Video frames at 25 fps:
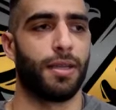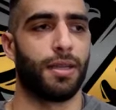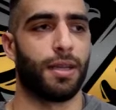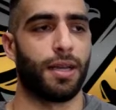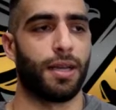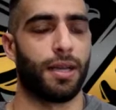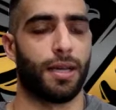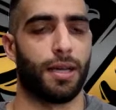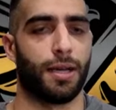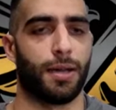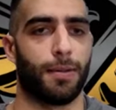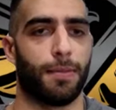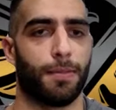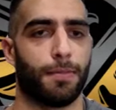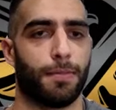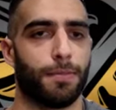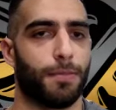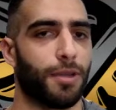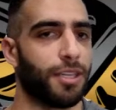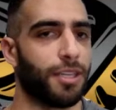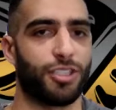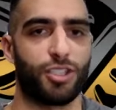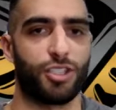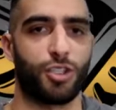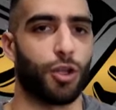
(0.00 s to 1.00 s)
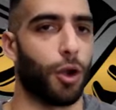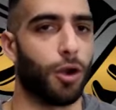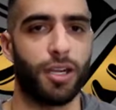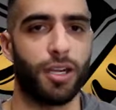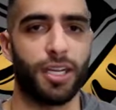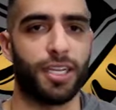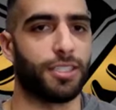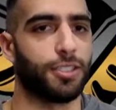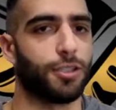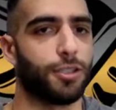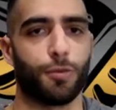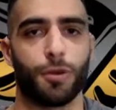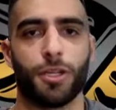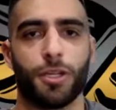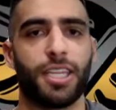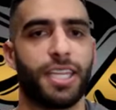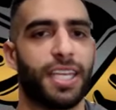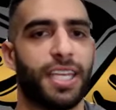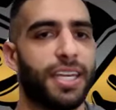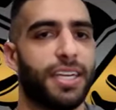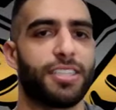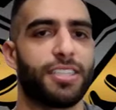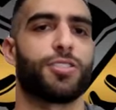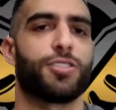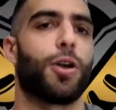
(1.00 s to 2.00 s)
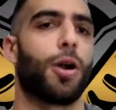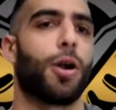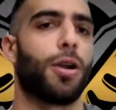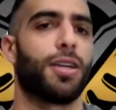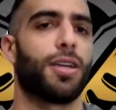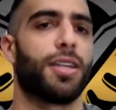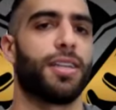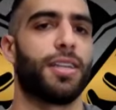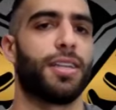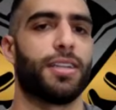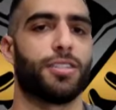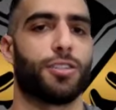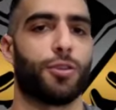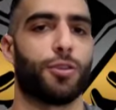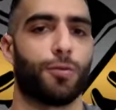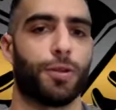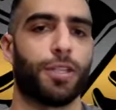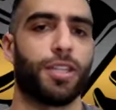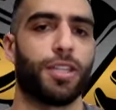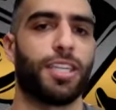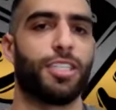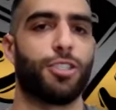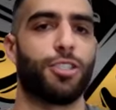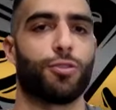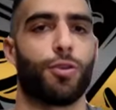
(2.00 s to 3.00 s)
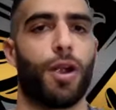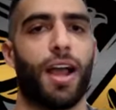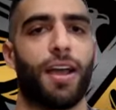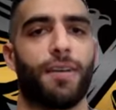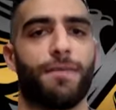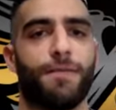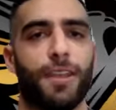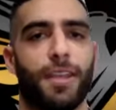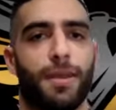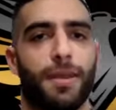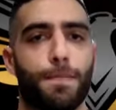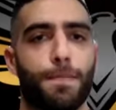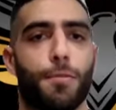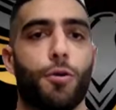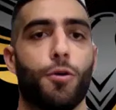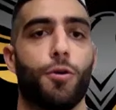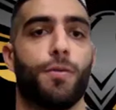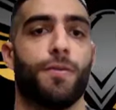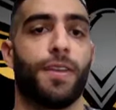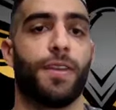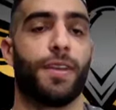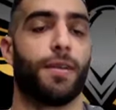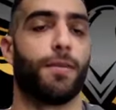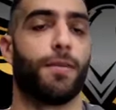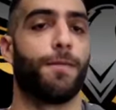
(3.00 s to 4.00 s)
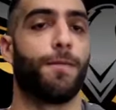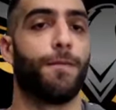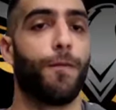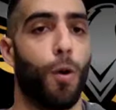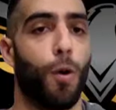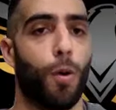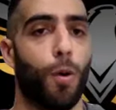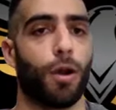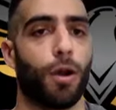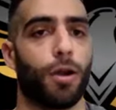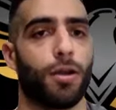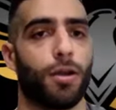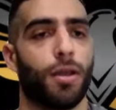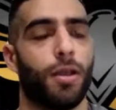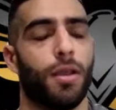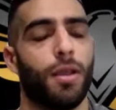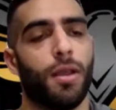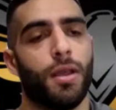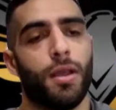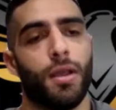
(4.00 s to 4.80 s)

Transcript: um, started to really get it started and to really drive it moving forward